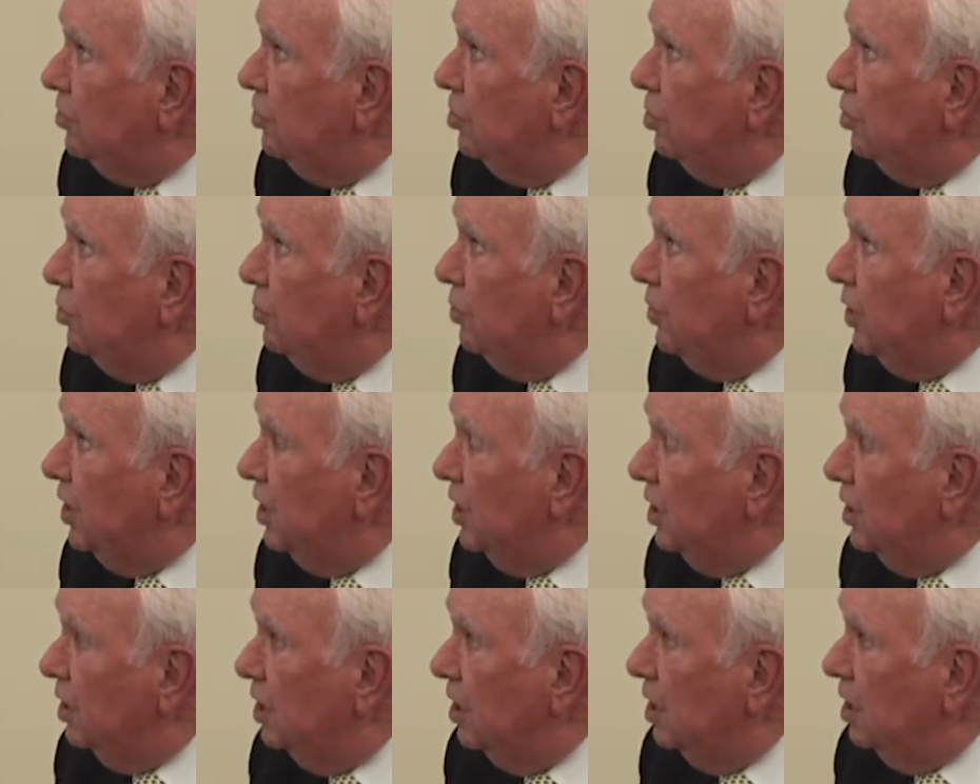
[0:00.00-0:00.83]
To
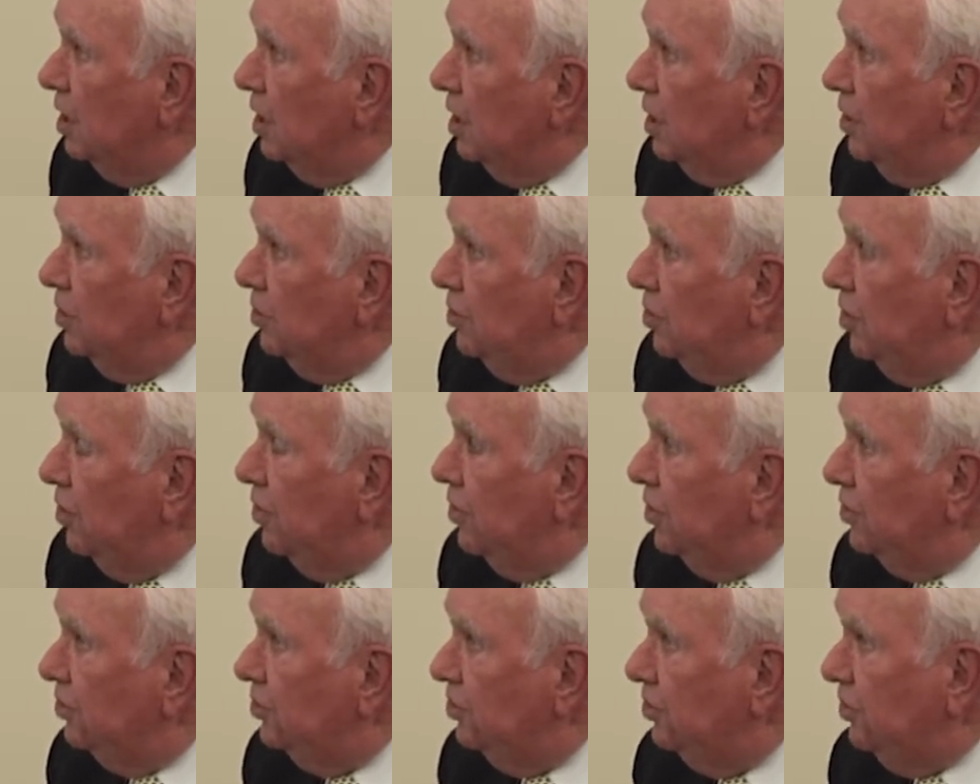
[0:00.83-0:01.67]
the To
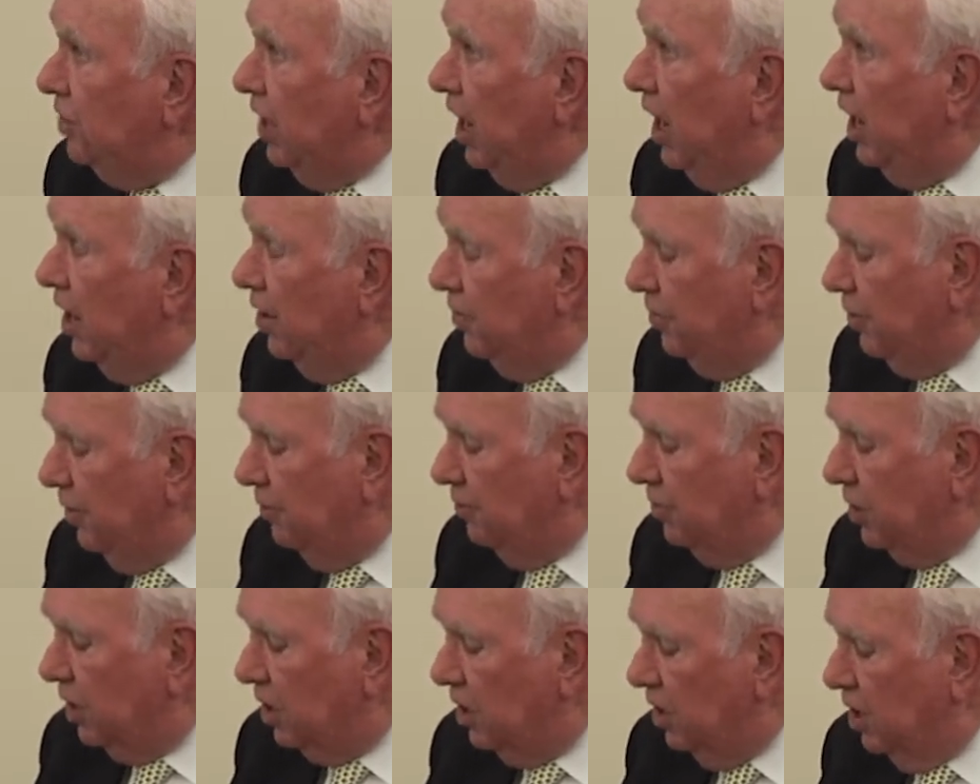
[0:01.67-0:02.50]
the south
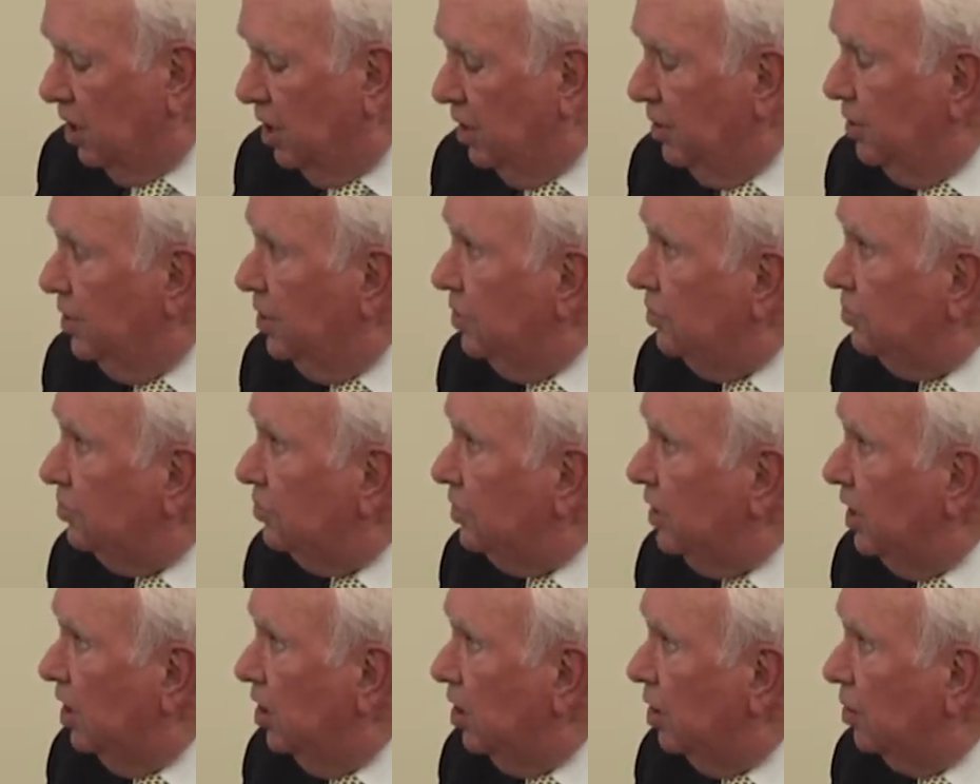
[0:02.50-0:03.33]
of the garden is
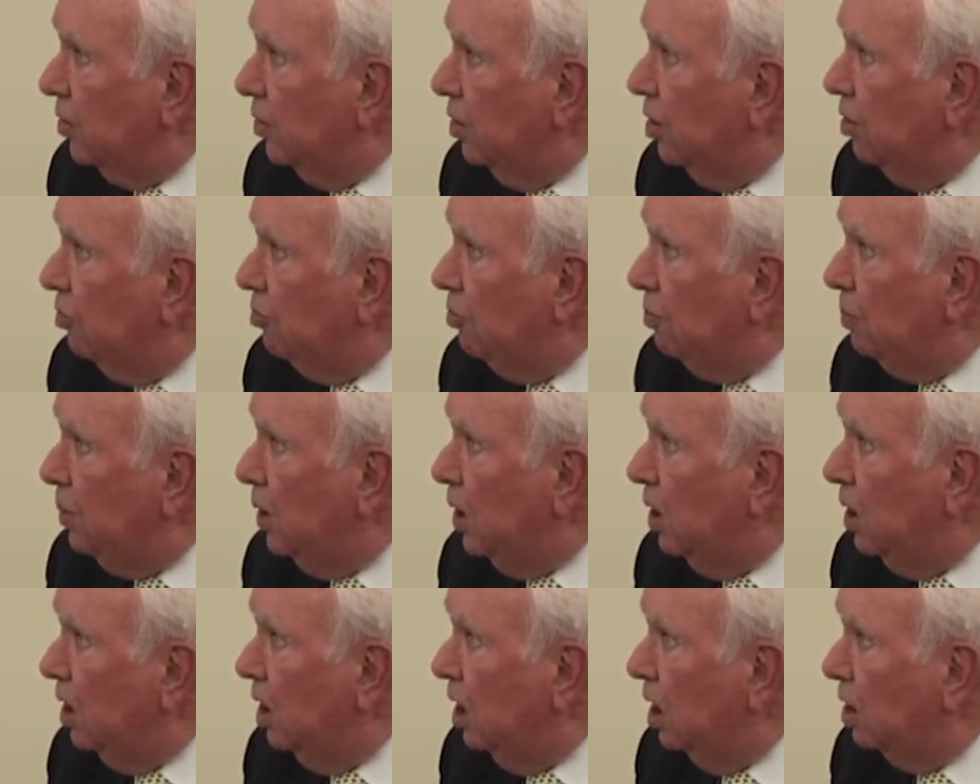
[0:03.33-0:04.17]
Tower Grove
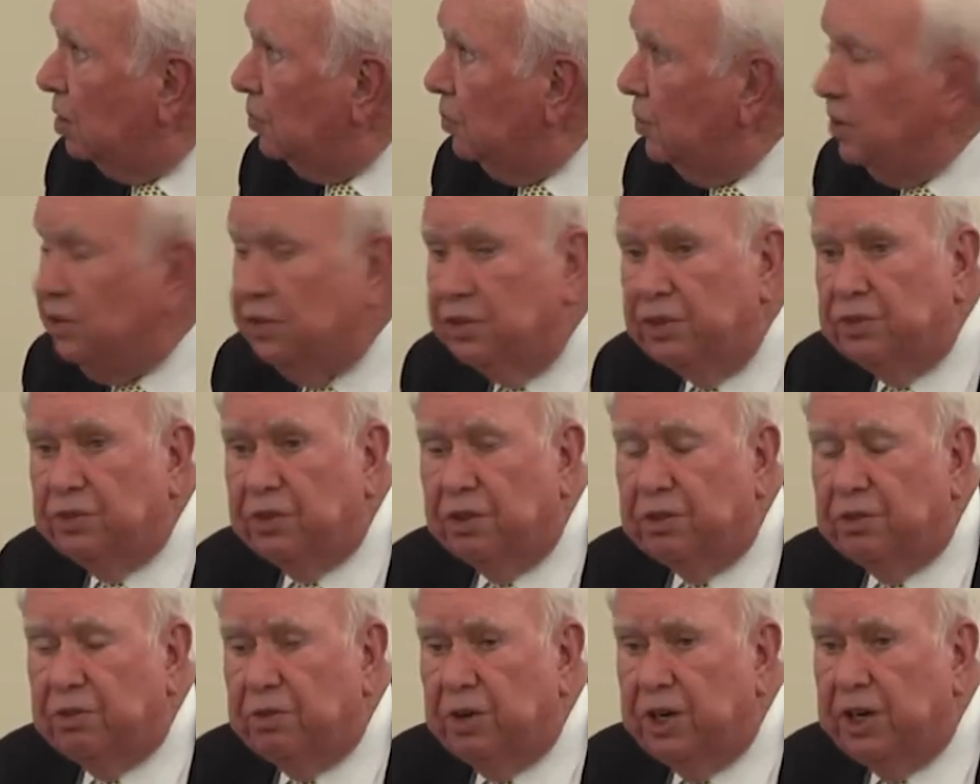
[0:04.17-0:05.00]
Park, which is a
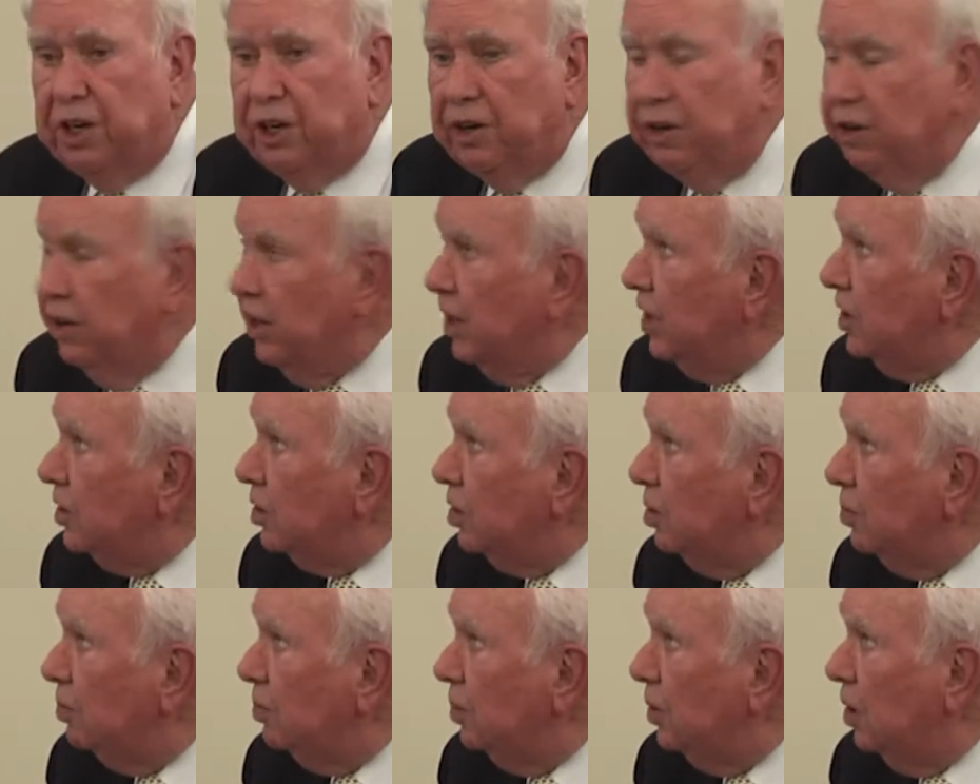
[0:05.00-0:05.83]

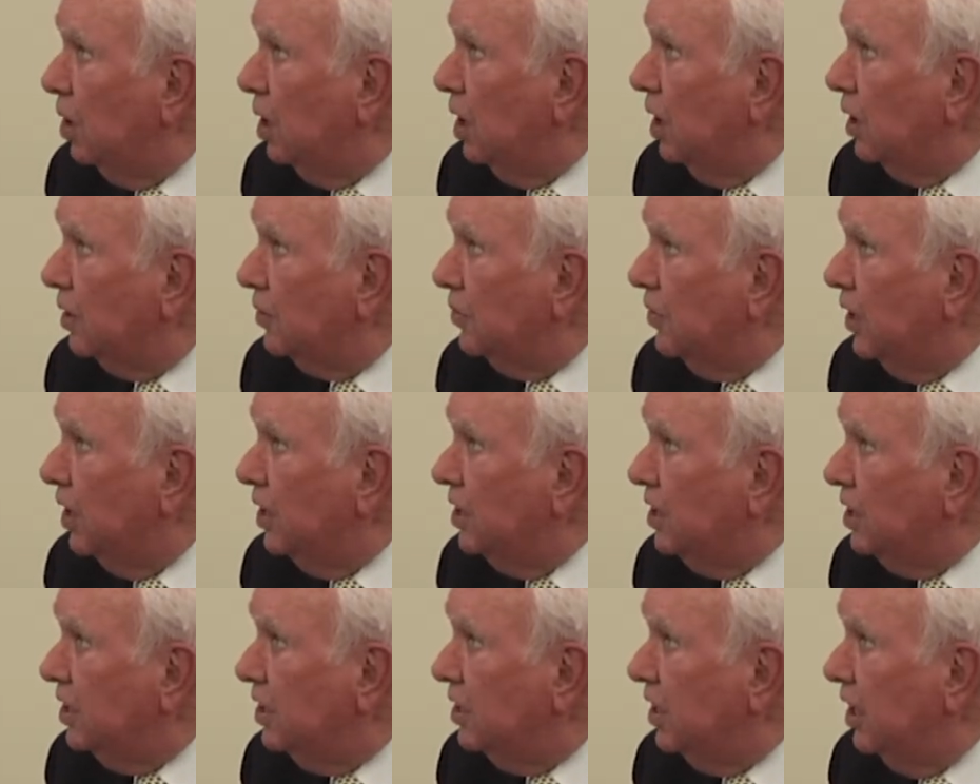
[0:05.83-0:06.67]
300-acre park that
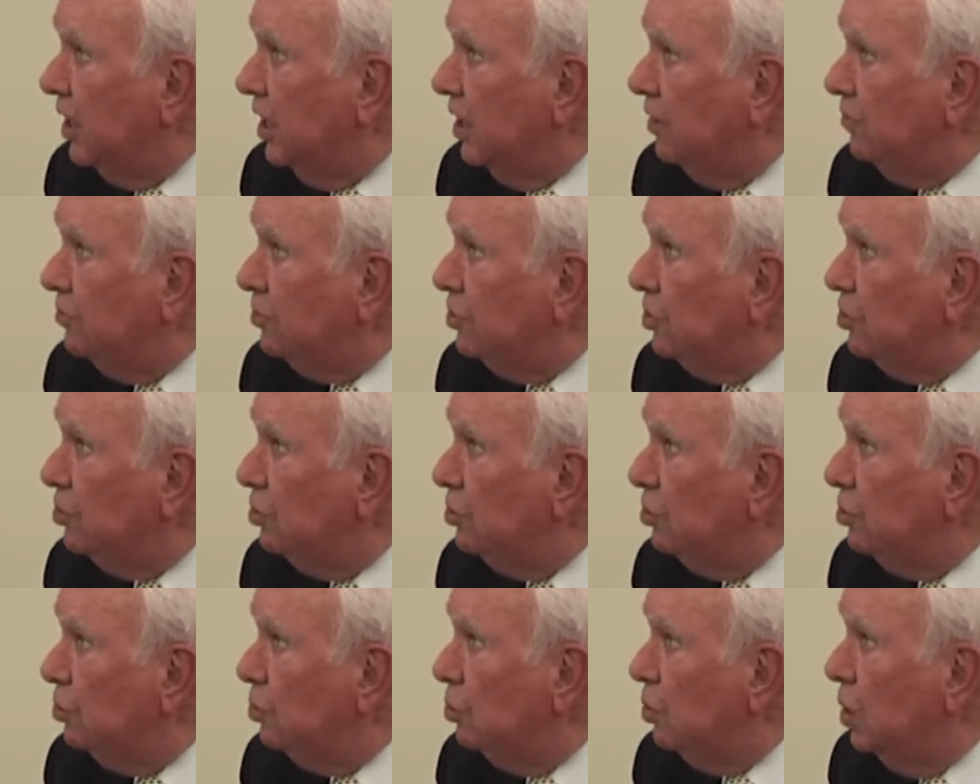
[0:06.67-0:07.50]
he gave
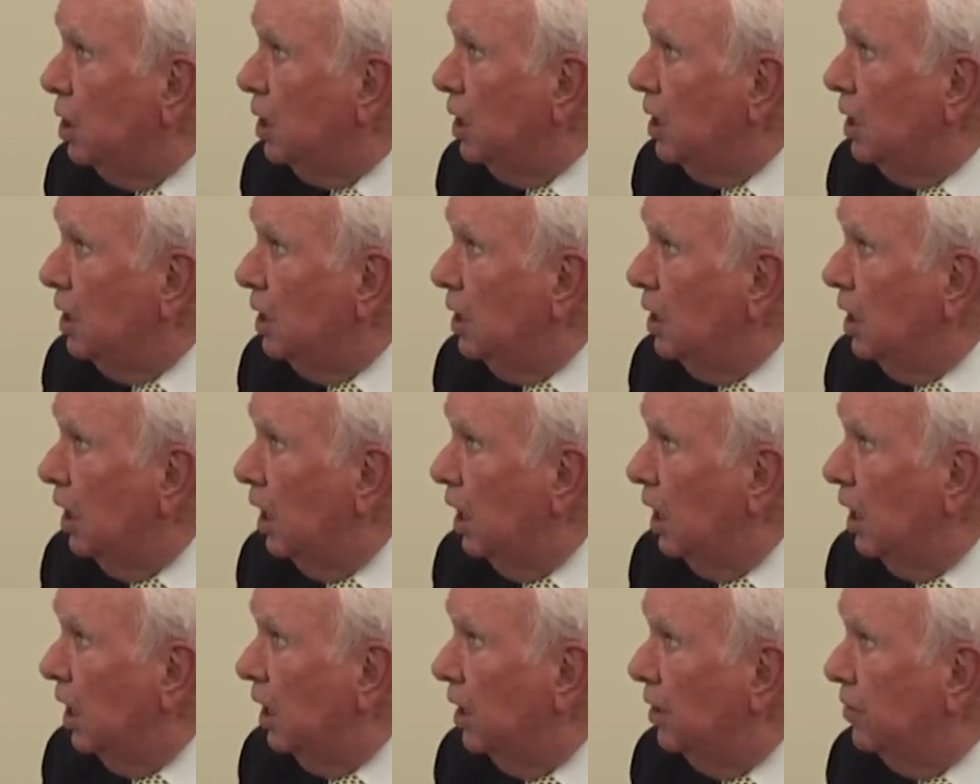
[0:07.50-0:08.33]
to
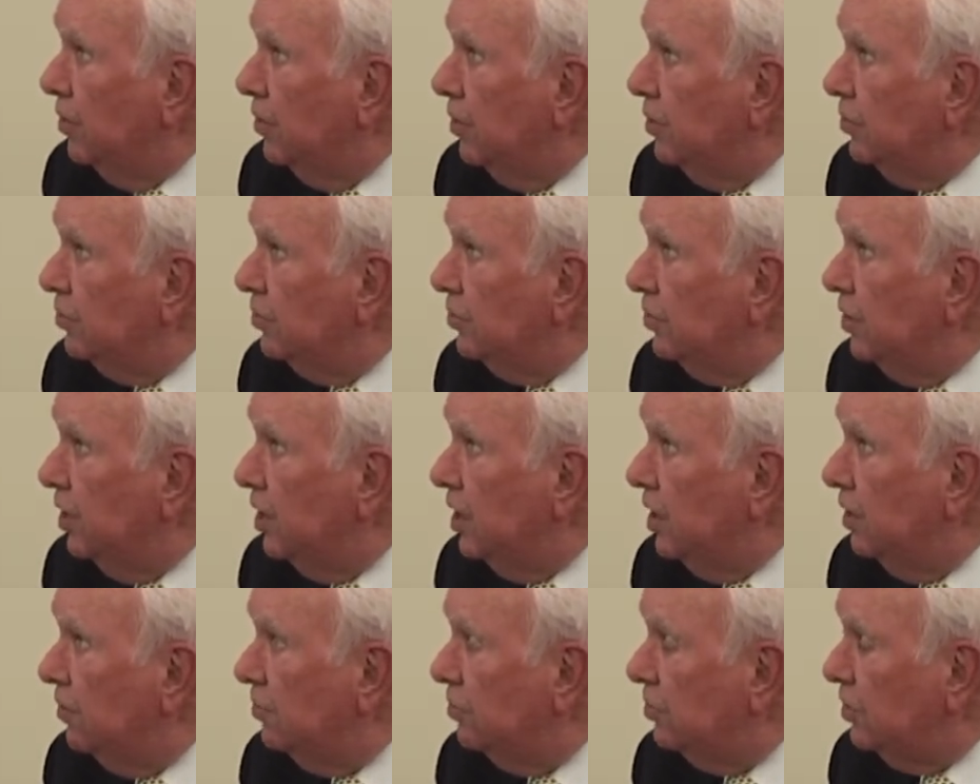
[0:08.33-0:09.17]
the
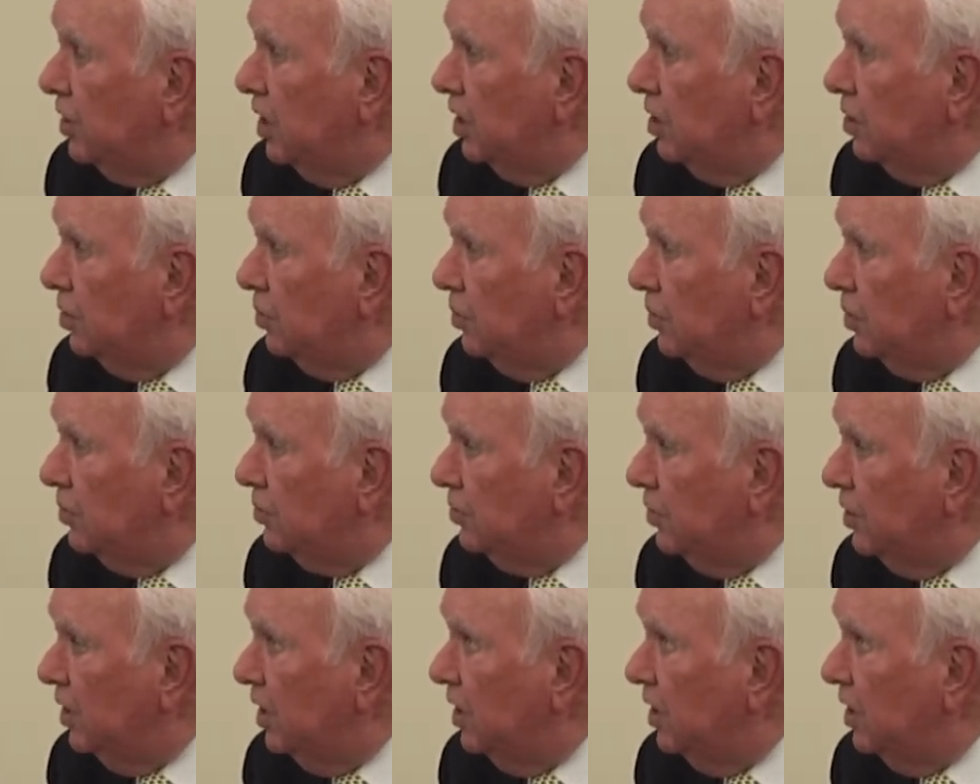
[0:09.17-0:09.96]
city of St. Louis in